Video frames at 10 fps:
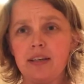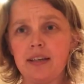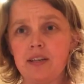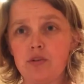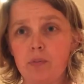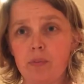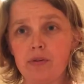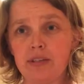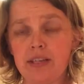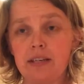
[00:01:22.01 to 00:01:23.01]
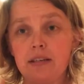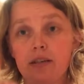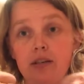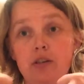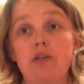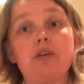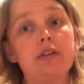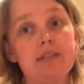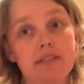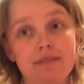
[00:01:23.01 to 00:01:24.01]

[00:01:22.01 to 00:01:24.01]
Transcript: Is your body good?